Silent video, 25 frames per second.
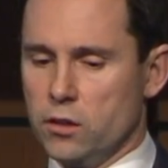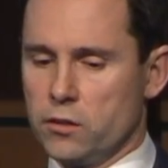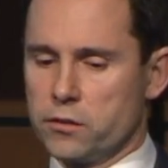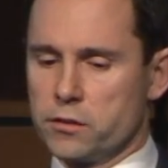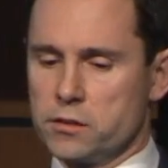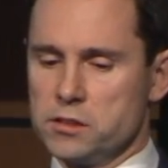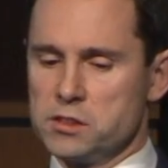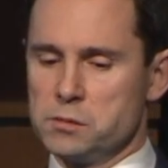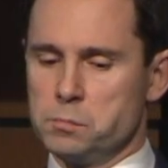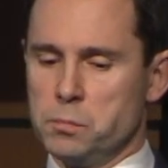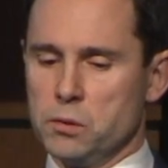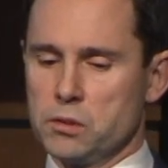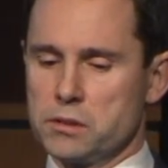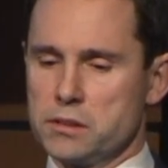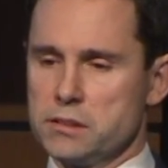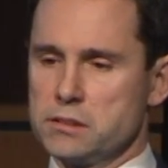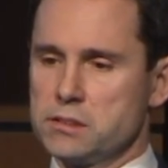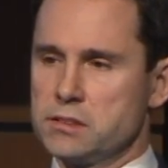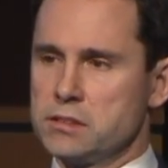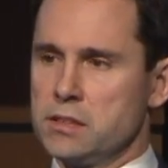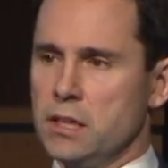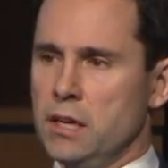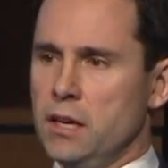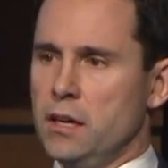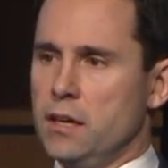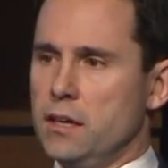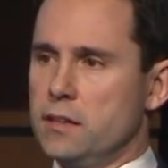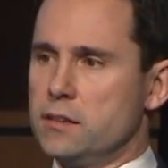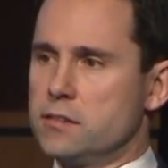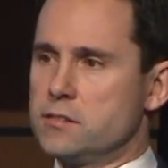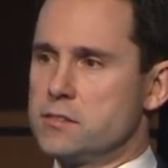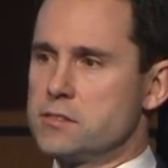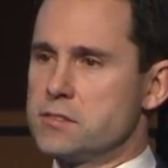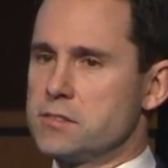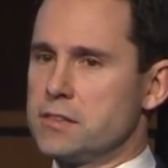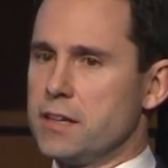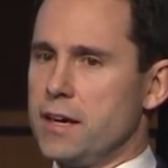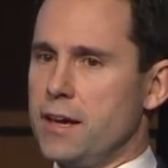others, but it's,
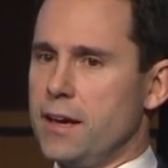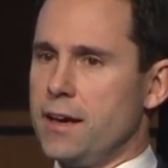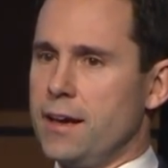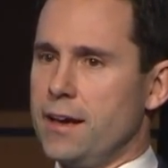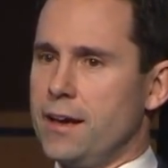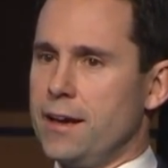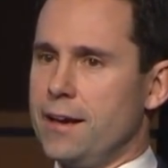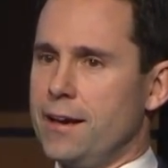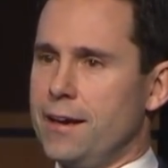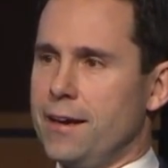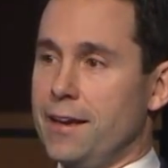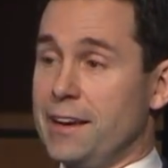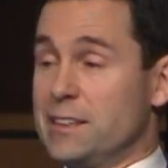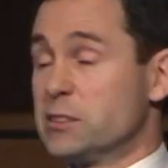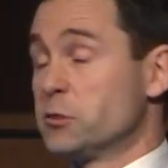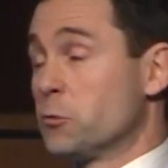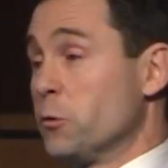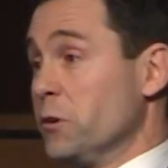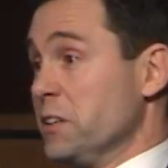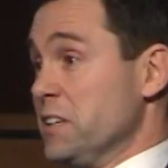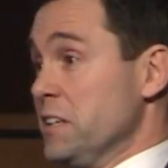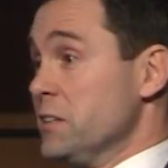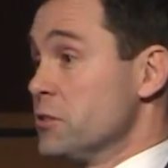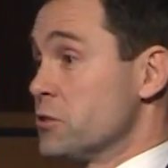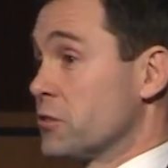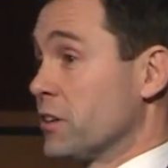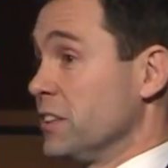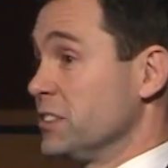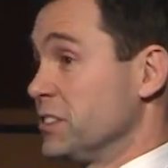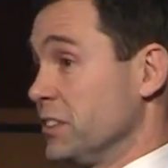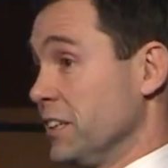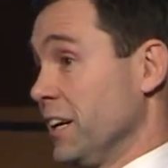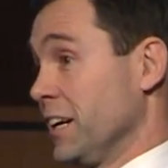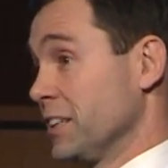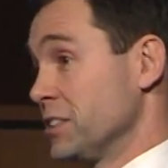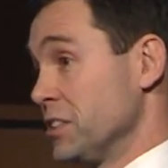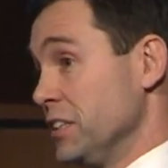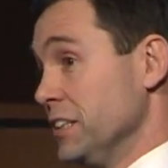it's, uh, it's quite
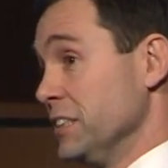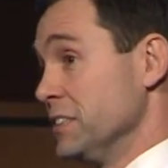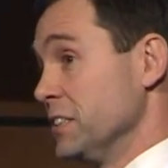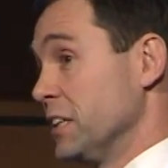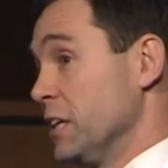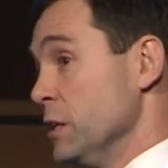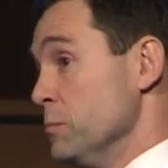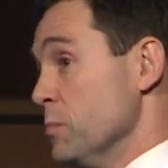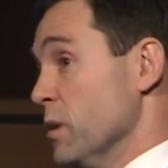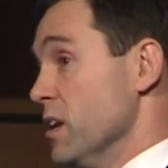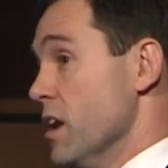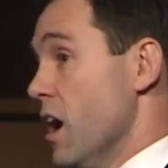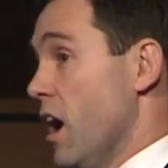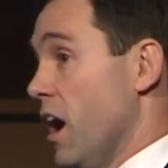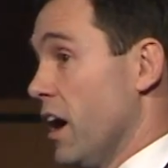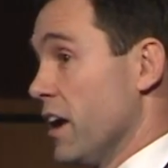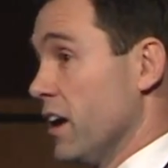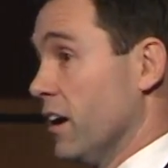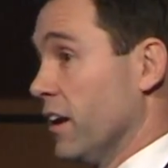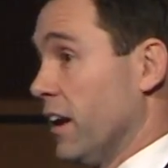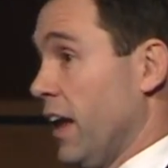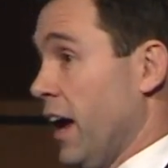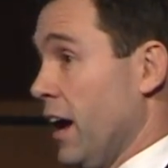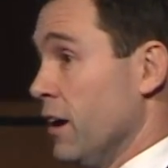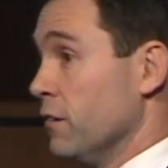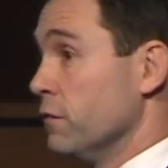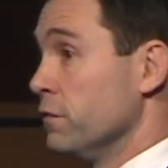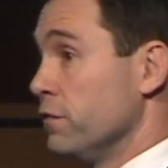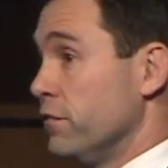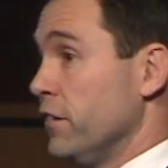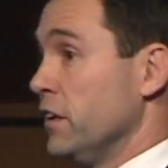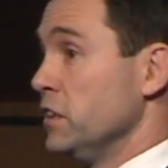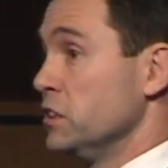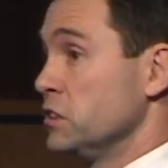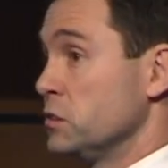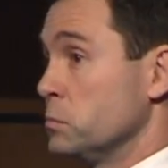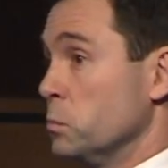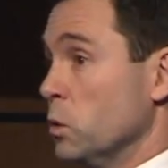interesting actually to keep an eye on how
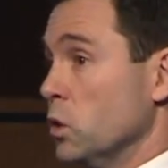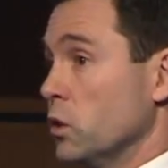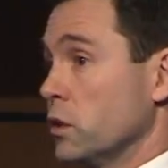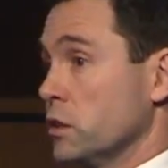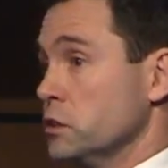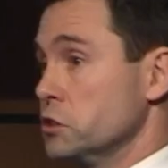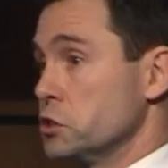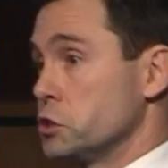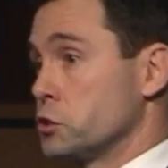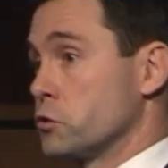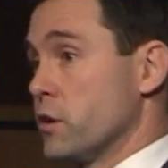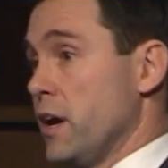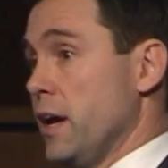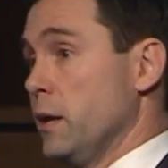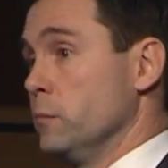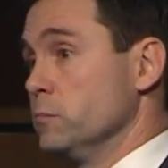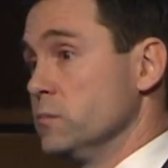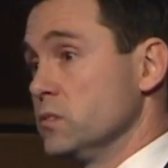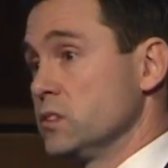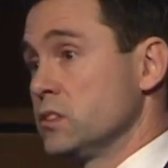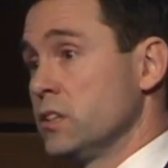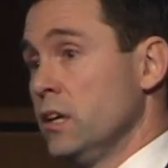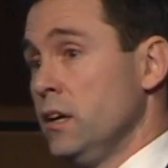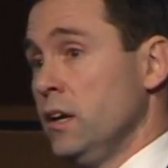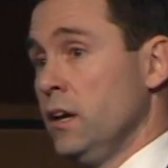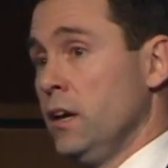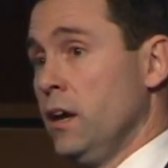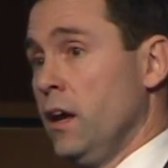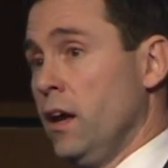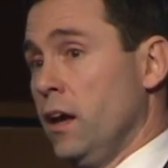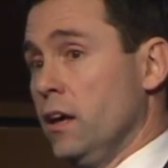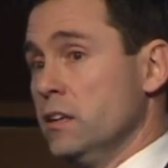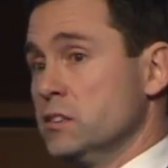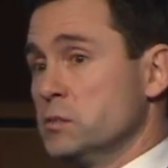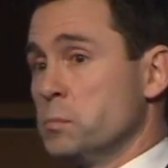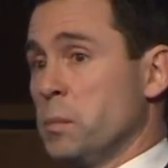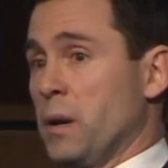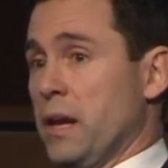Facebook and Schrems
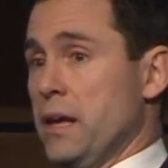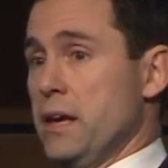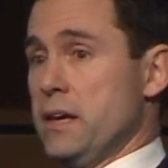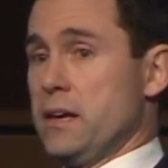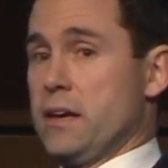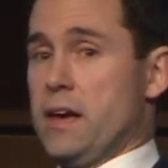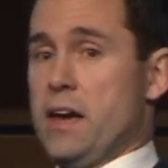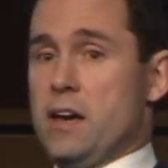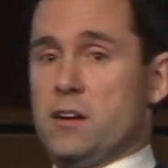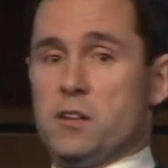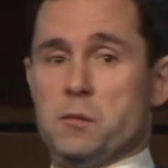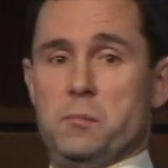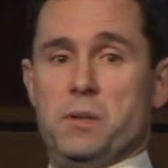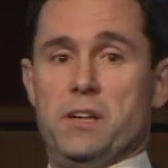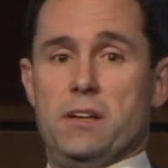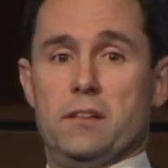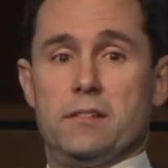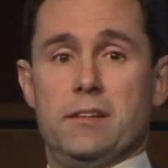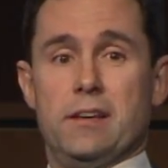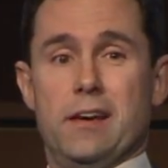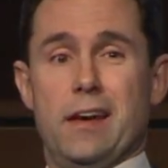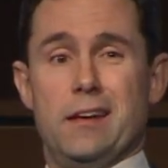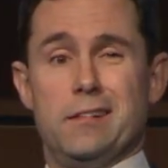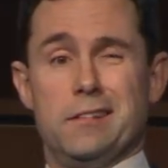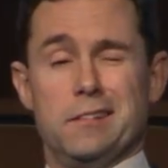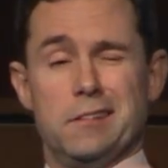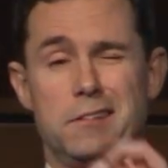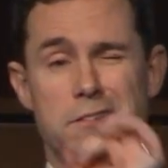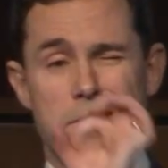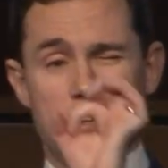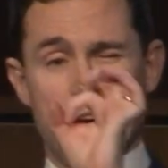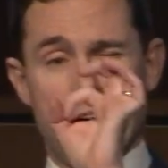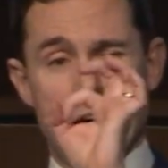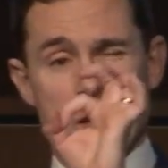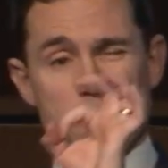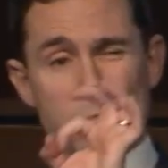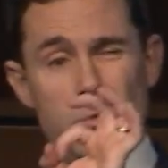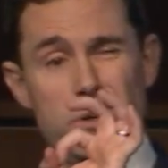is playing out. I mean, at the end of the
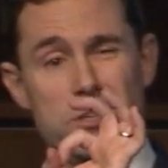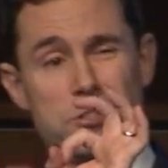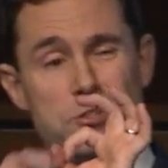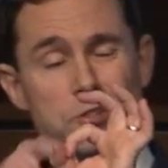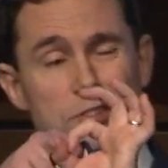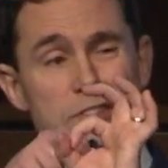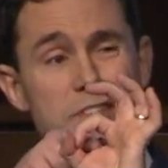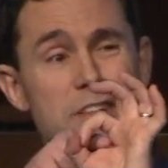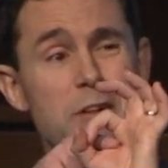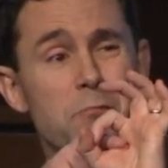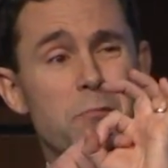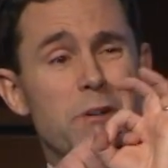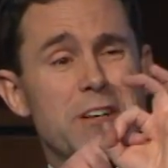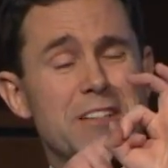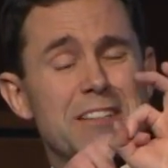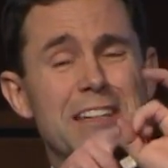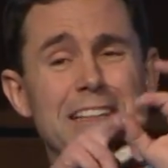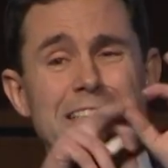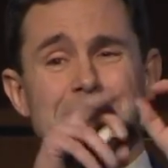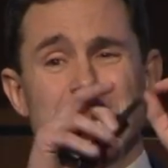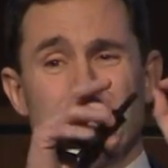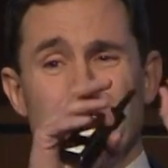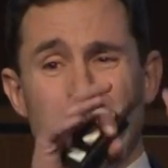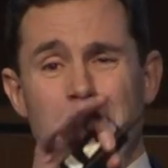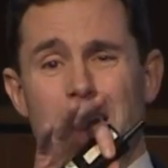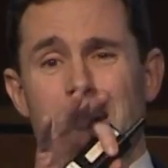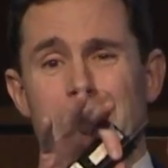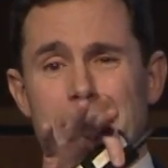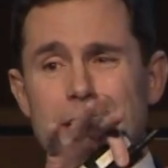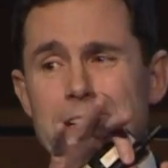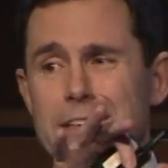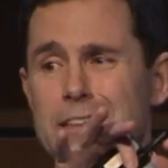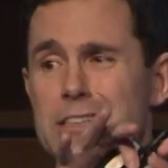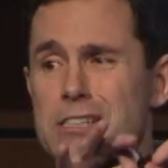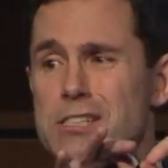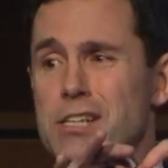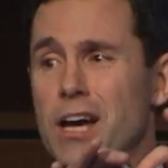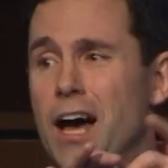day, we're just we're the
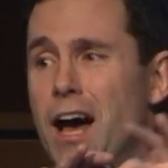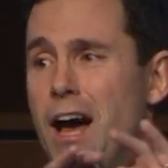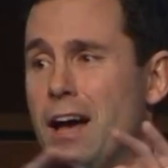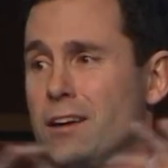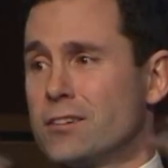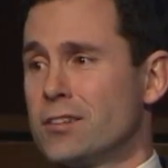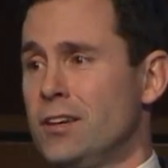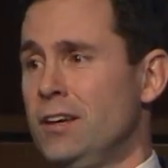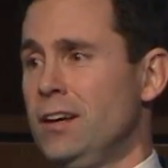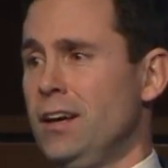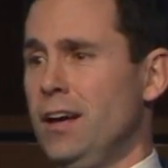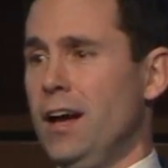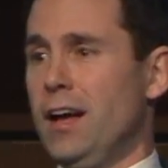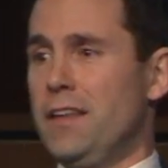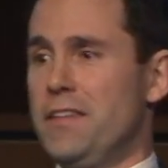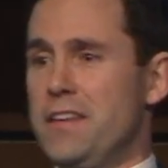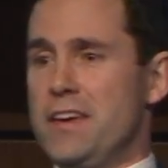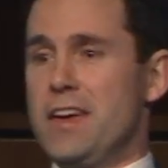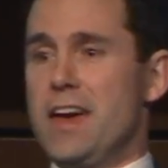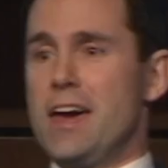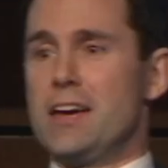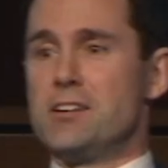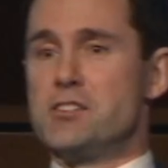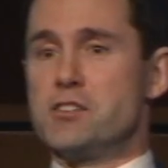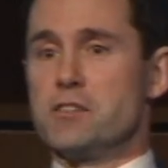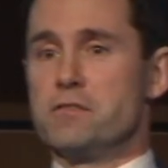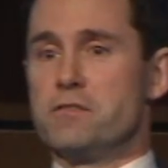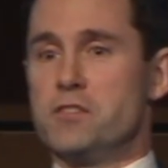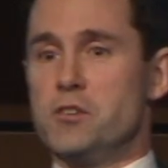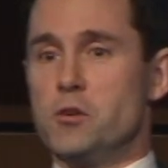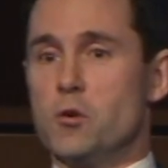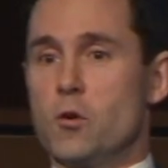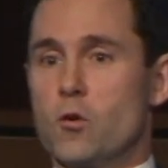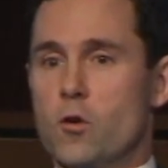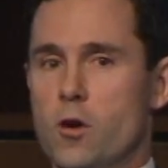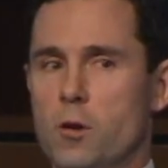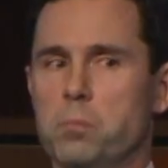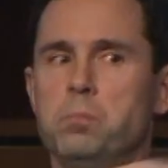tiny dot on the edge of
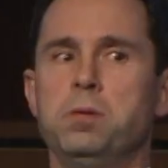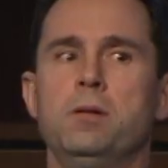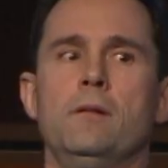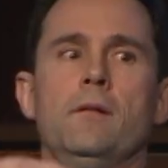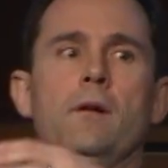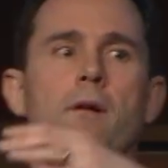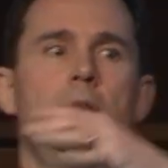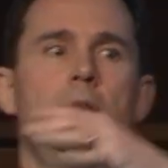Europe,